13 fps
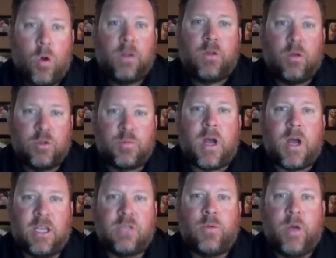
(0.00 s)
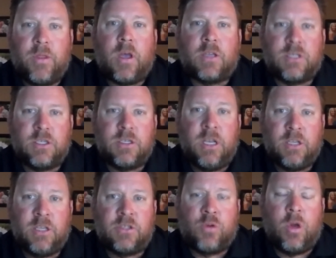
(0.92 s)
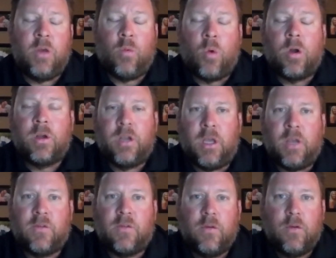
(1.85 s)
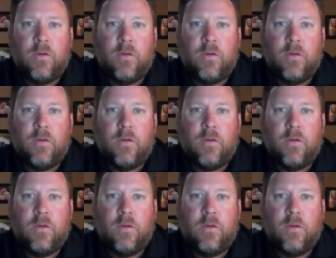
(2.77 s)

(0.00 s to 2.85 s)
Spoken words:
those products with us as joint warranties.